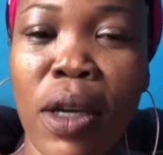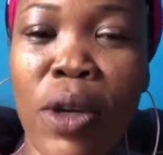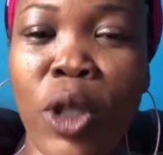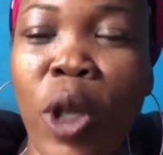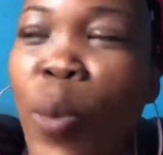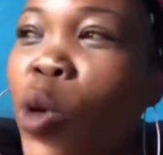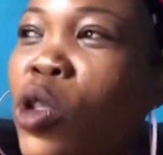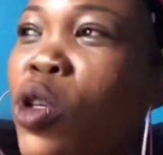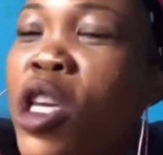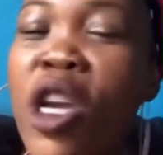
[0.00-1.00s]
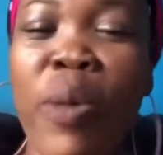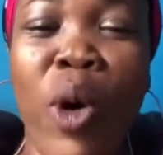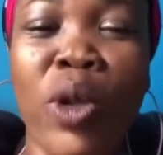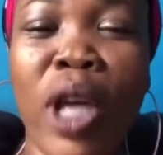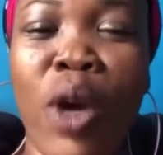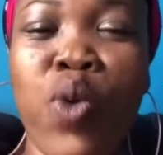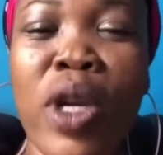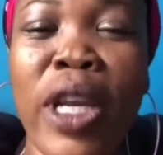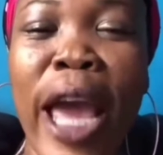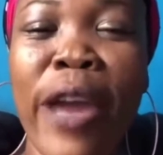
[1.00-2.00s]
You're supposed to hear about a
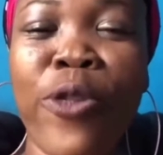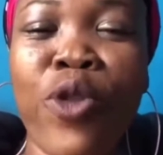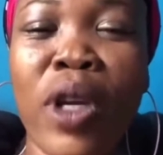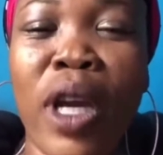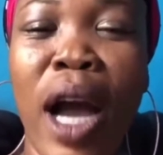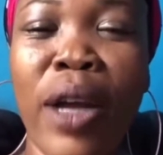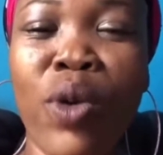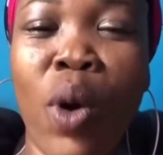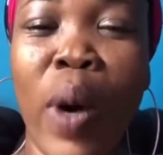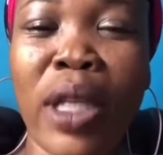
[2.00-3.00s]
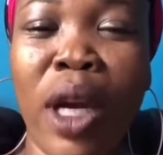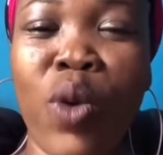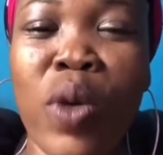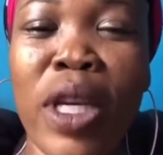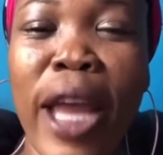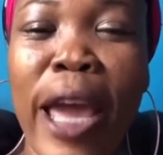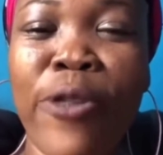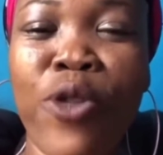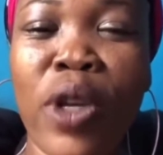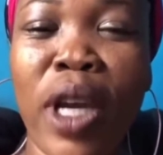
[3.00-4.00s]
Queen Ifrica and know what a Queen
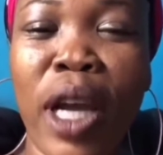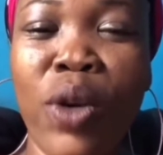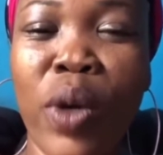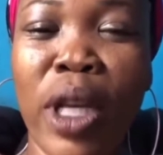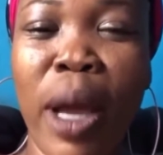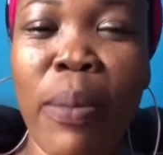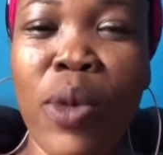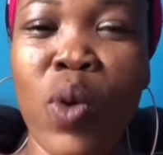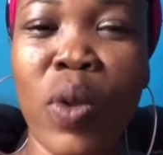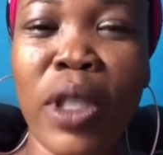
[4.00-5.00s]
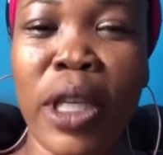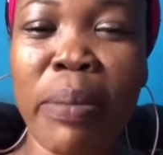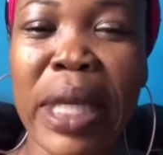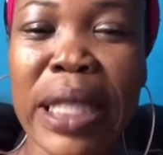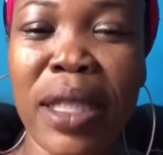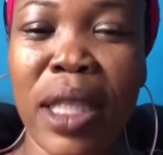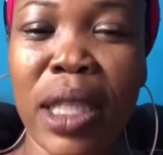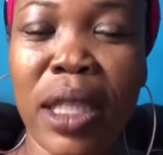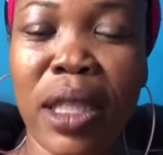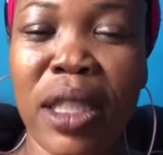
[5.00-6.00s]
Ifrica do in a music
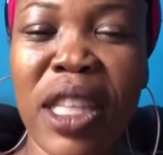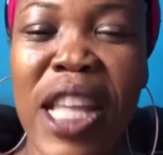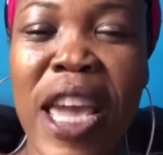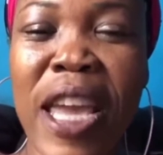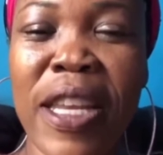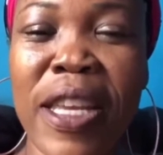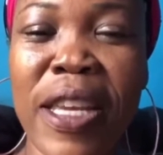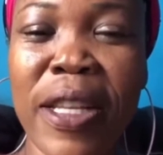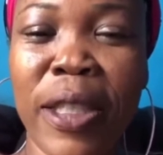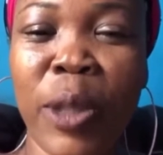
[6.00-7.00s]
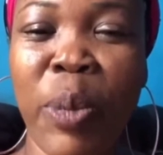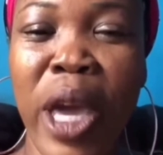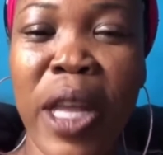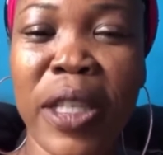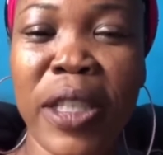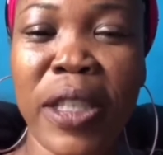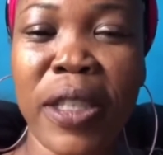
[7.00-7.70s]
business. Nadine Spence.